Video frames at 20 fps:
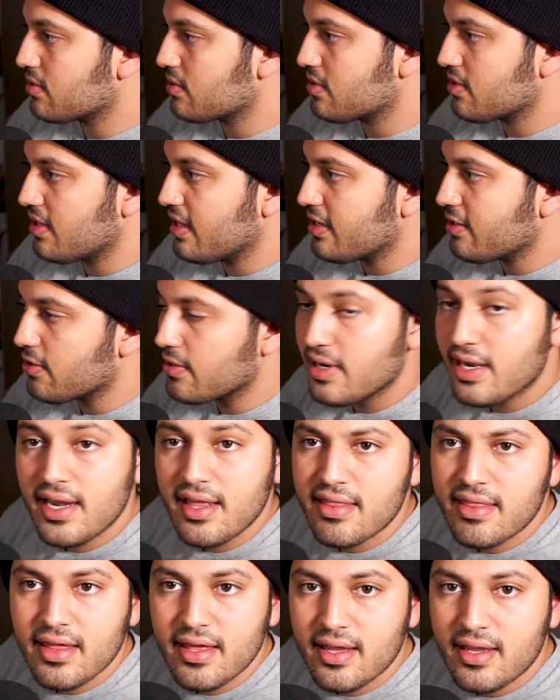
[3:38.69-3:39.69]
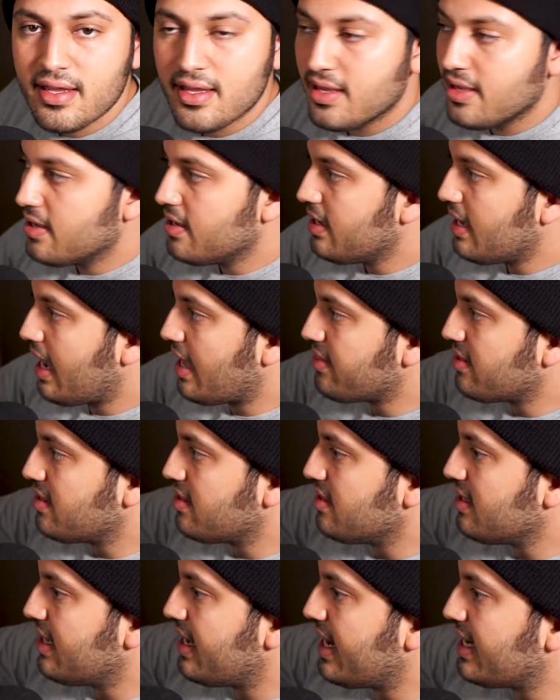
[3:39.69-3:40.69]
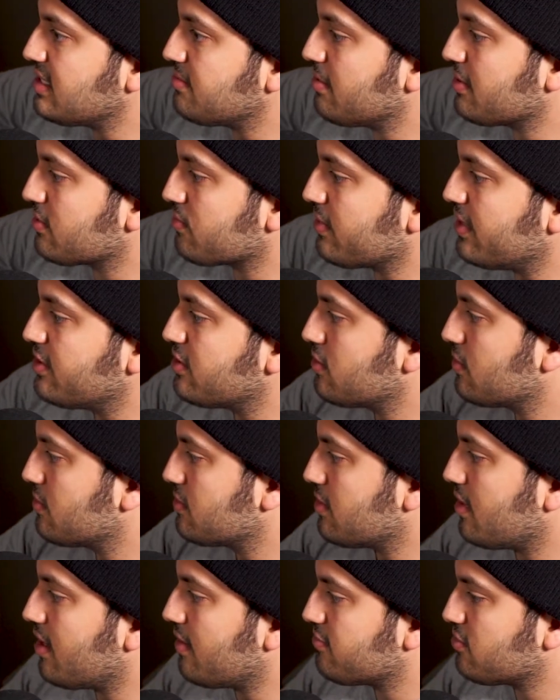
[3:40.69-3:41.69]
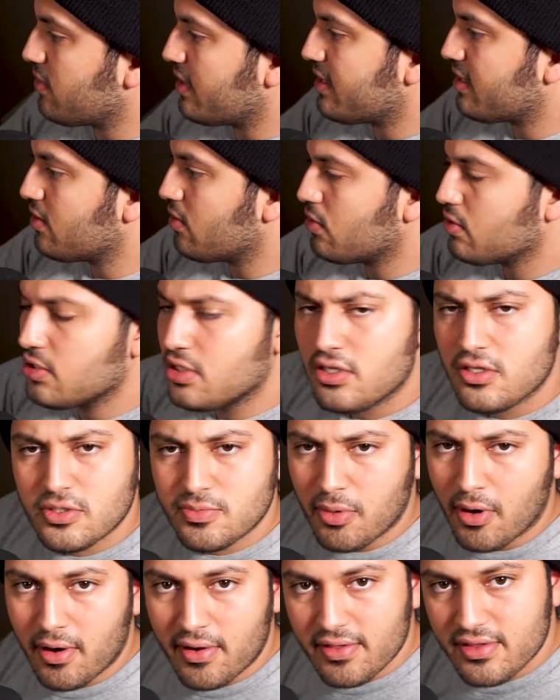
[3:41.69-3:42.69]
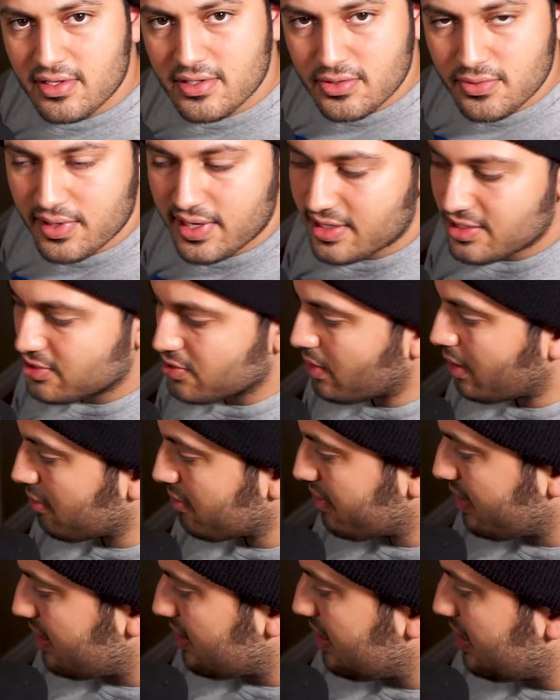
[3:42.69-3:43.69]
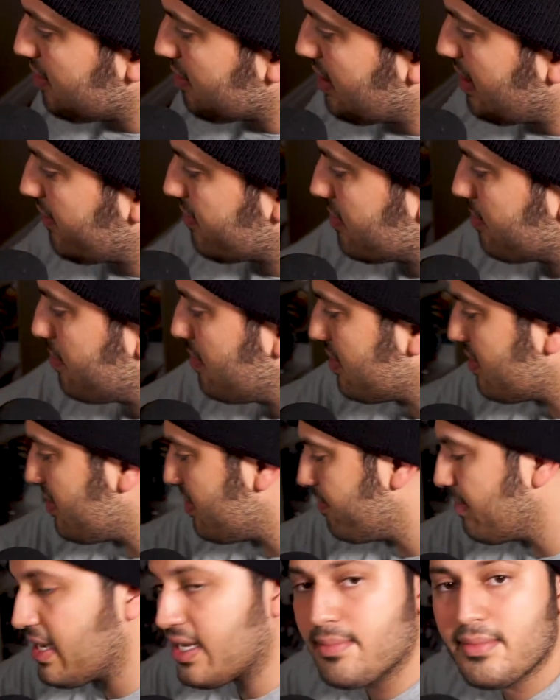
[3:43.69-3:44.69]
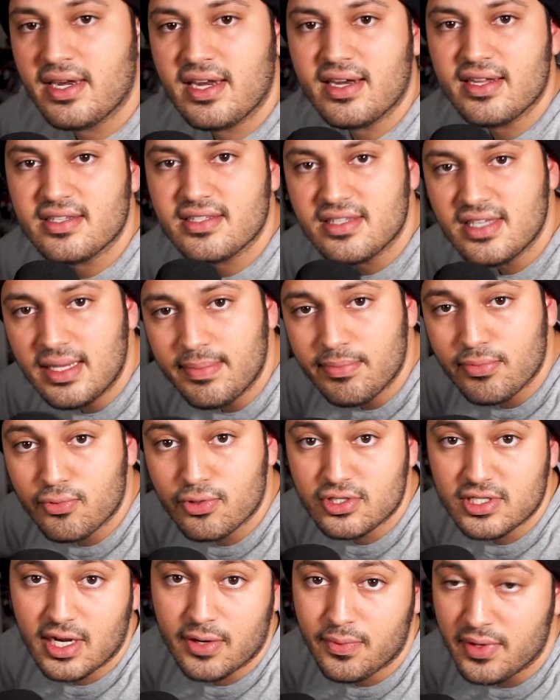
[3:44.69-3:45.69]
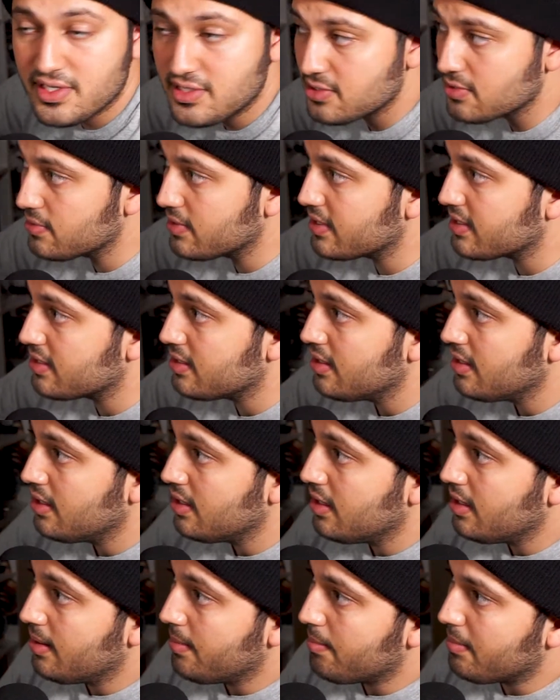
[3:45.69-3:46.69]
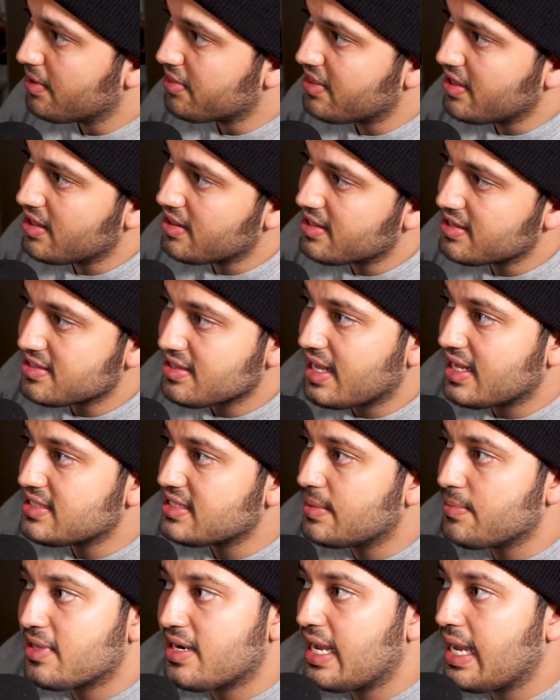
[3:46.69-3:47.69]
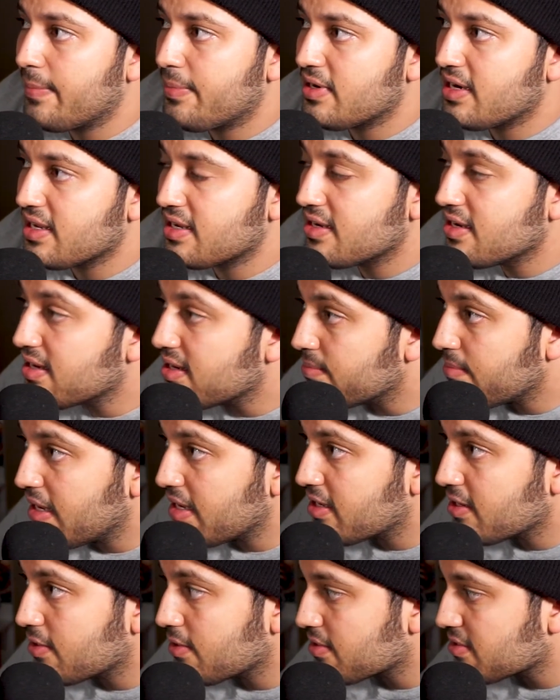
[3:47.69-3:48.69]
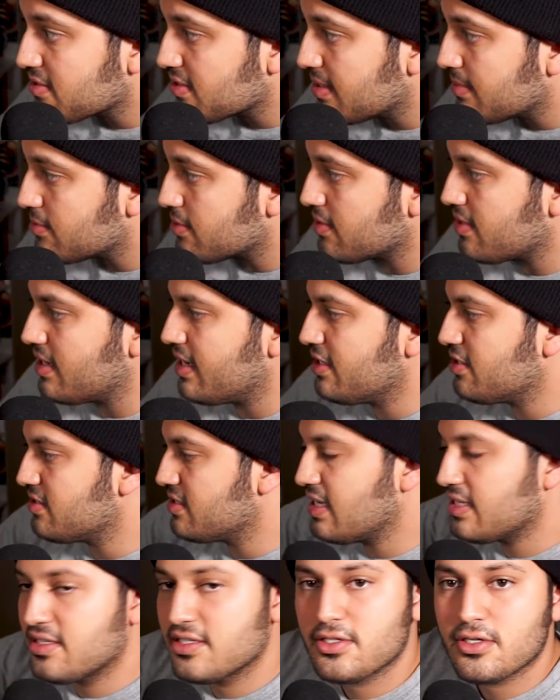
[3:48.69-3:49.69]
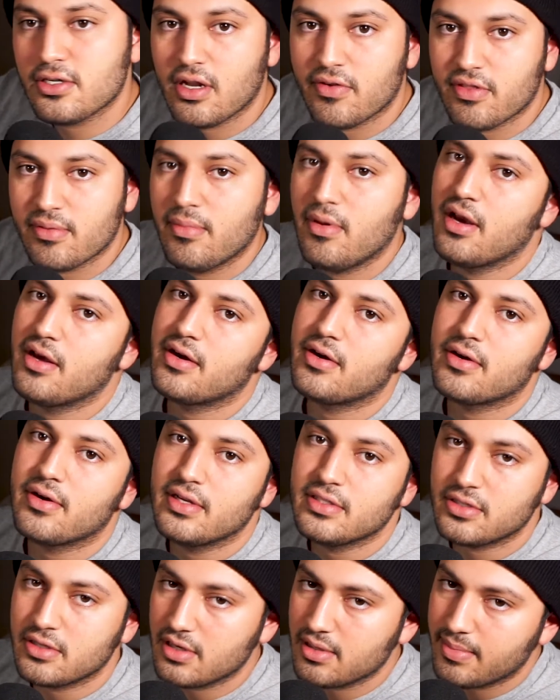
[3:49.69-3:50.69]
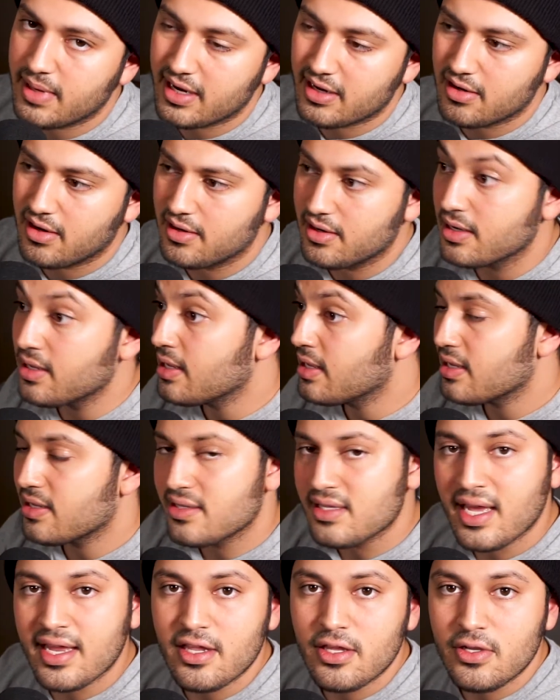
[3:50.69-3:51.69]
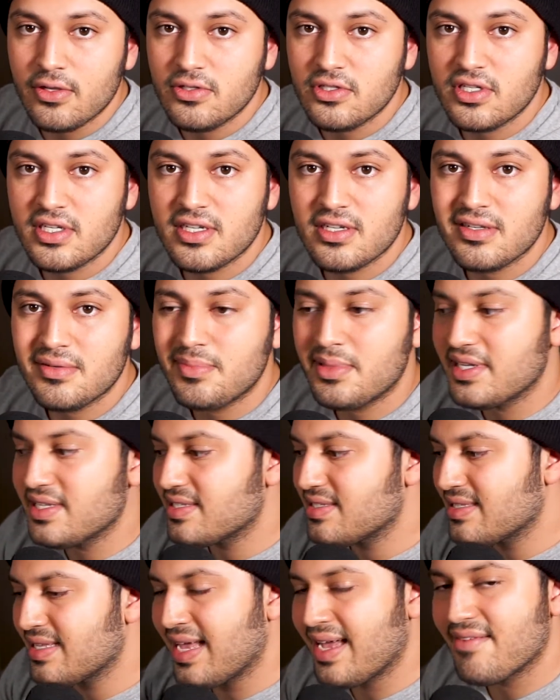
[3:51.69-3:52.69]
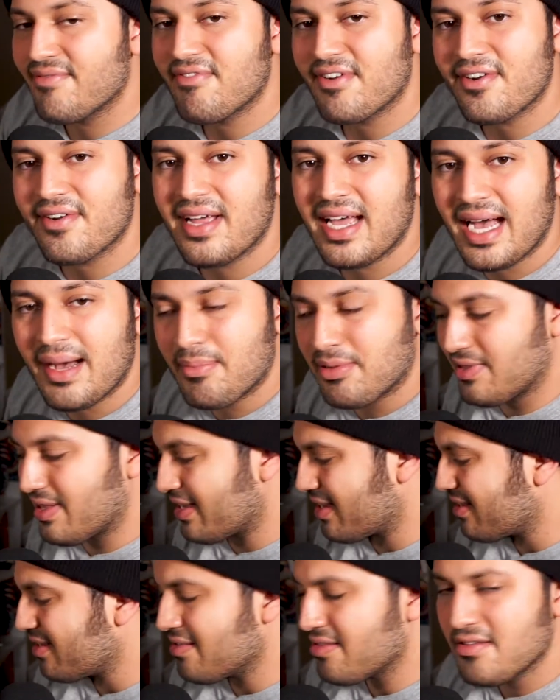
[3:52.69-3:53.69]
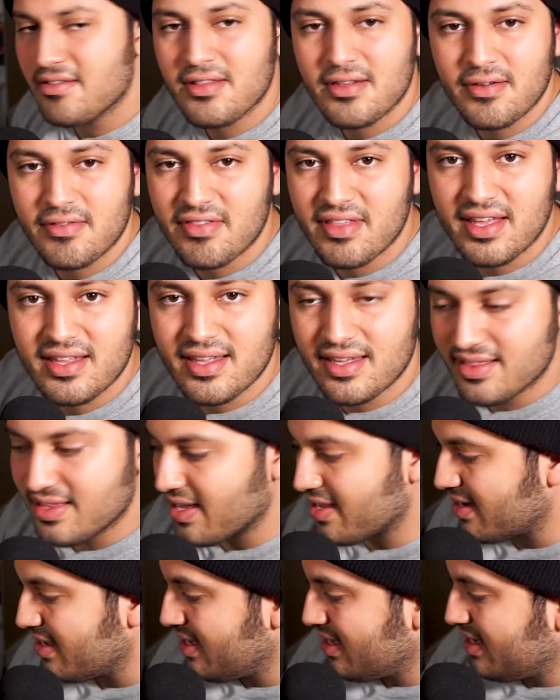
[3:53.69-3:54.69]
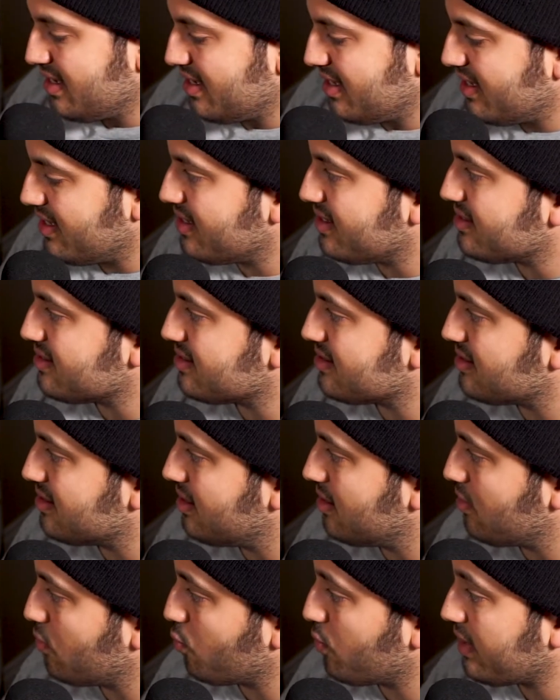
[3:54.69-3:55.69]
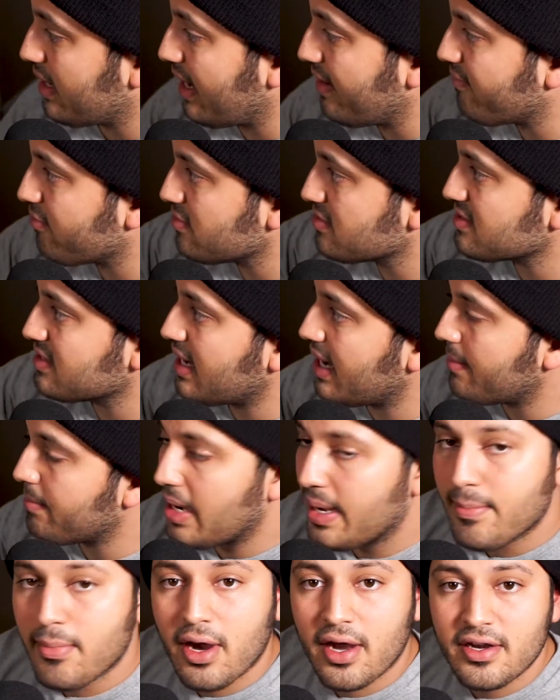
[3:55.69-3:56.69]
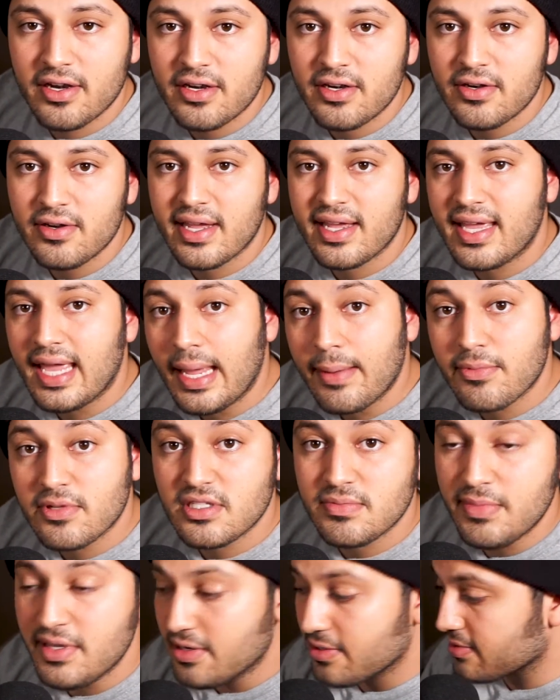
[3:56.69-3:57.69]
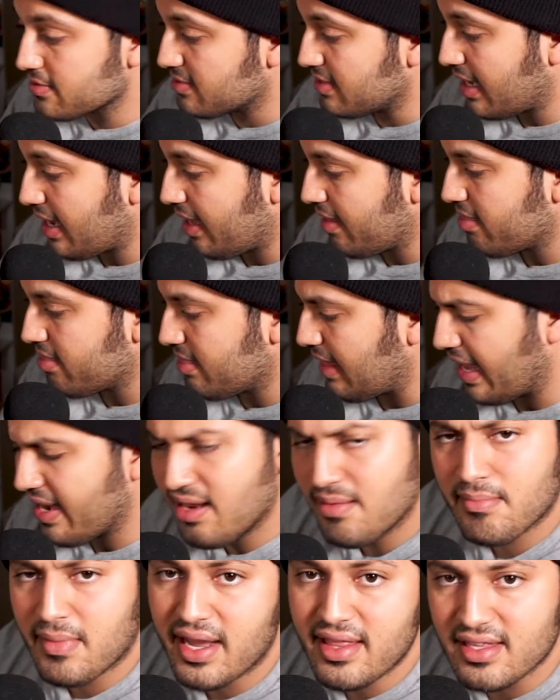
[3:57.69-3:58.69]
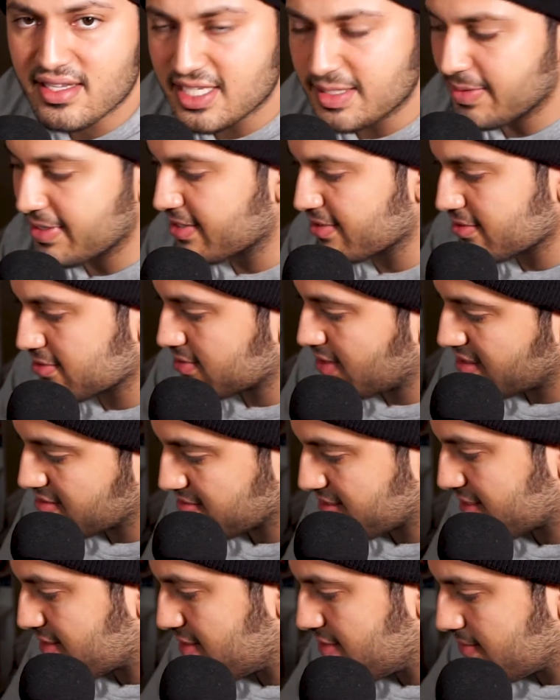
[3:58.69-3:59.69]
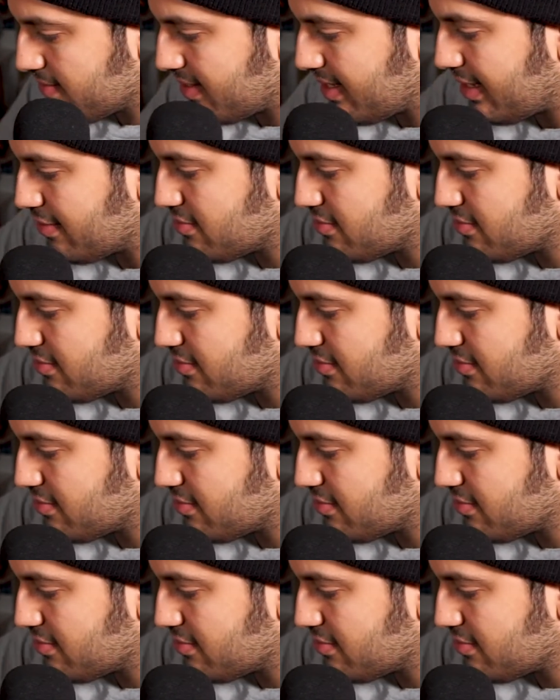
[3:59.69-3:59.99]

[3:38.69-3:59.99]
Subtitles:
click on anything, and then the aspect ratio is off, so I can only use part of the screen. So I'll then either have to put the Mac Mini to sleep, which I was doing, but then this last time that happened, I couldn't make it go to sleep, so then I just had to turn off the monitor and turn it back on. Not a huge deal, but it's not very Apple-like. Another little thing like that is when I first got my monitor, it came with speakers. I didn't mind the speakers, so I was like, you know what, I'll